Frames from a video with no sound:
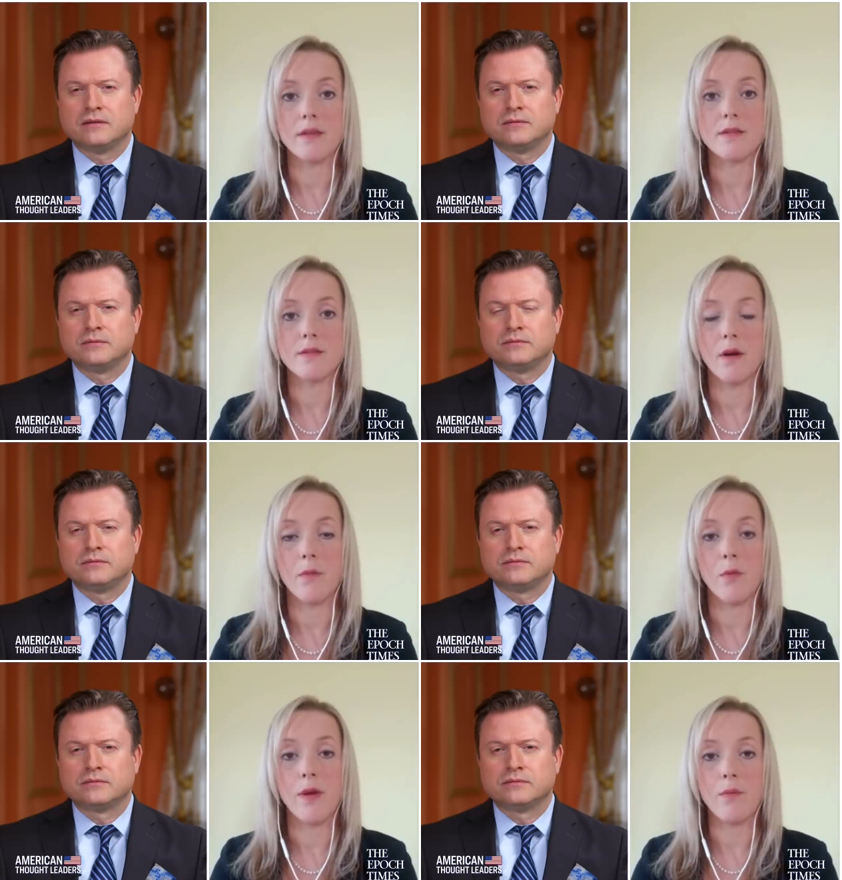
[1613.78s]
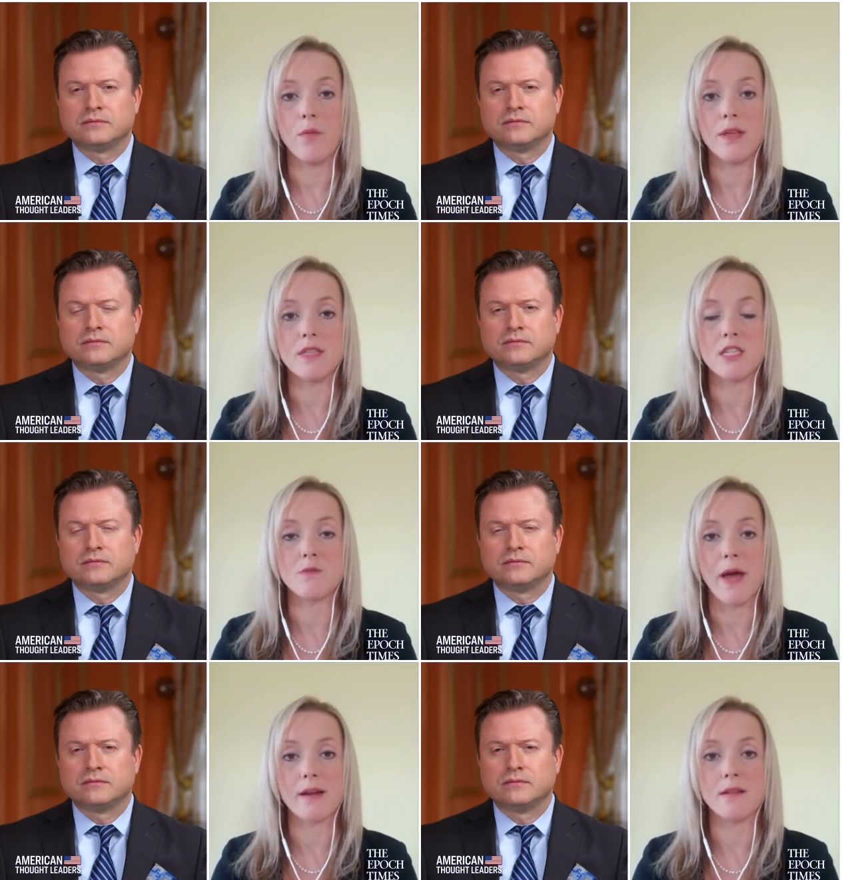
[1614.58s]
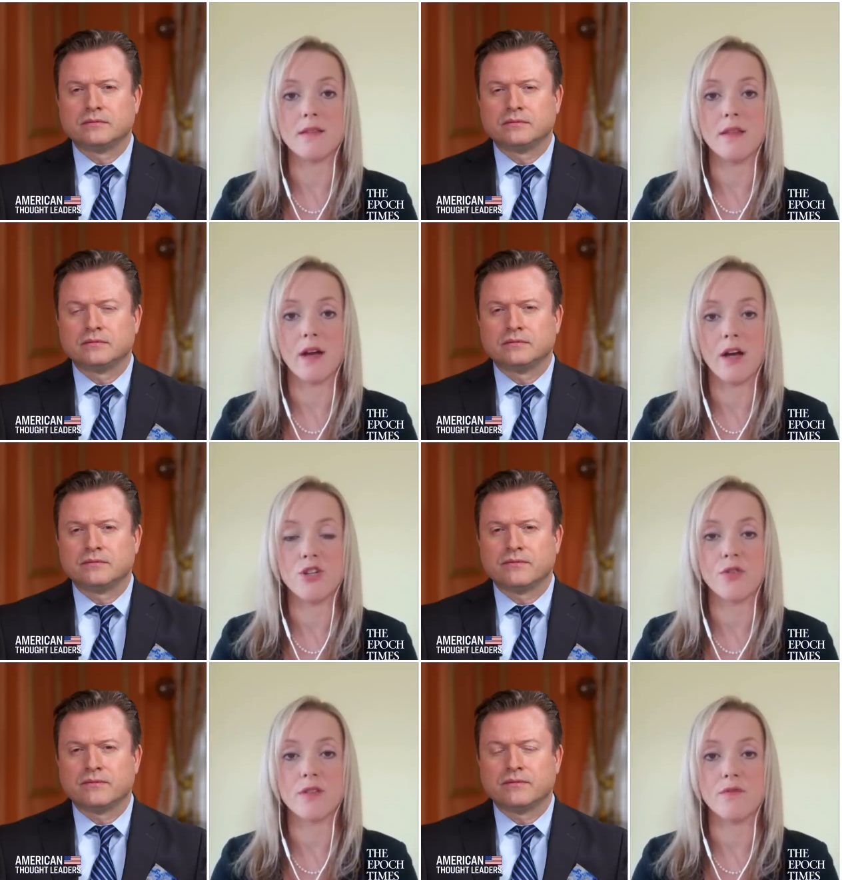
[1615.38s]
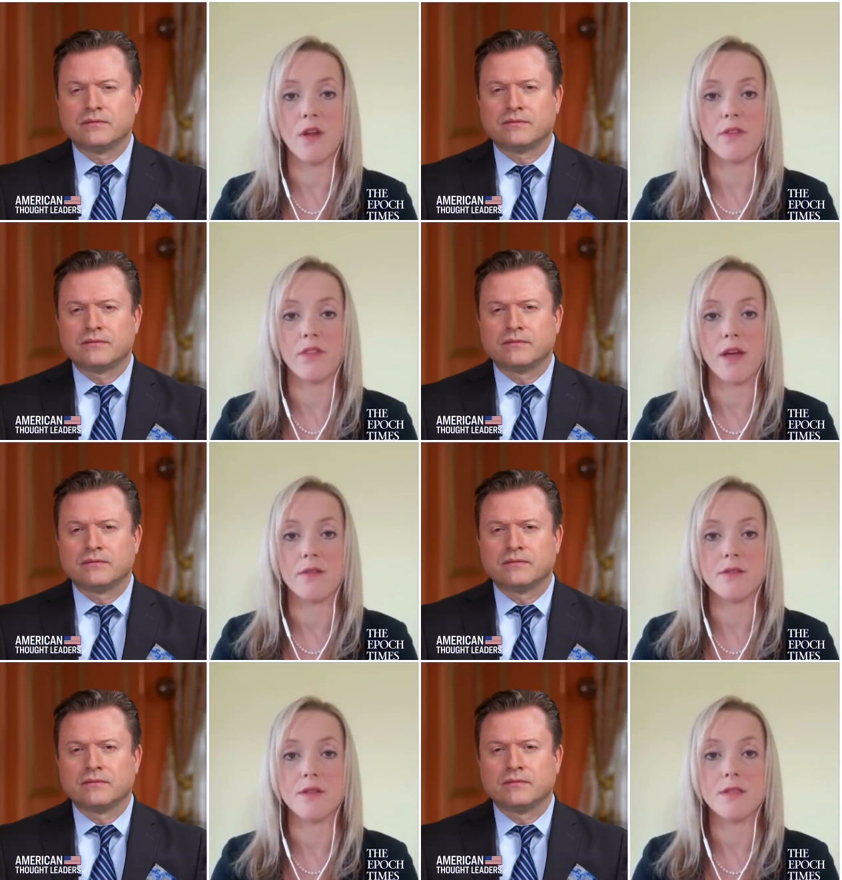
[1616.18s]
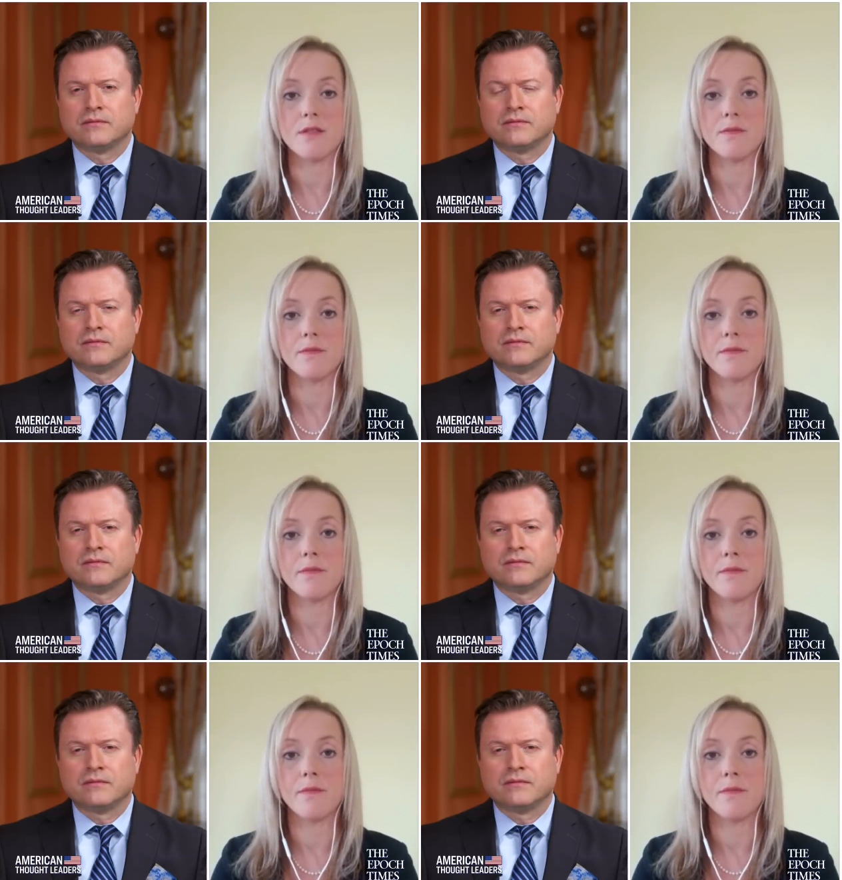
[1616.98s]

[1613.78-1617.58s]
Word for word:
Speaker 1: It is. I mean, we, we suspect it's in the hundreds, if not the thousands.